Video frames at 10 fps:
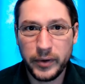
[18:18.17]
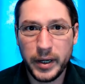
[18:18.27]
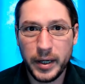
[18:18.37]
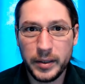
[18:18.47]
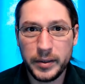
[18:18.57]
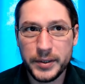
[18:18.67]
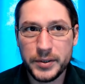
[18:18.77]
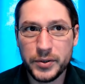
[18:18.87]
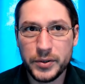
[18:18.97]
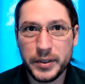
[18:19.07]
that's
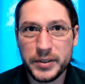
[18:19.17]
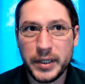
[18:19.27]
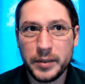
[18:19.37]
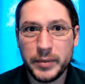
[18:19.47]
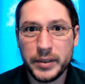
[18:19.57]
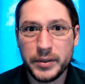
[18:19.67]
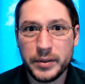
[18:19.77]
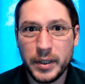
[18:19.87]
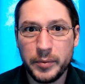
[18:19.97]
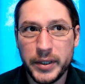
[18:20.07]
usually the second best
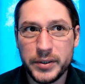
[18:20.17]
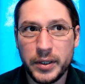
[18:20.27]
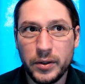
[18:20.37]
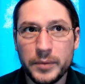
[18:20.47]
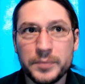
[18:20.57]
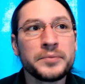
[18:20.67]
biggest killer.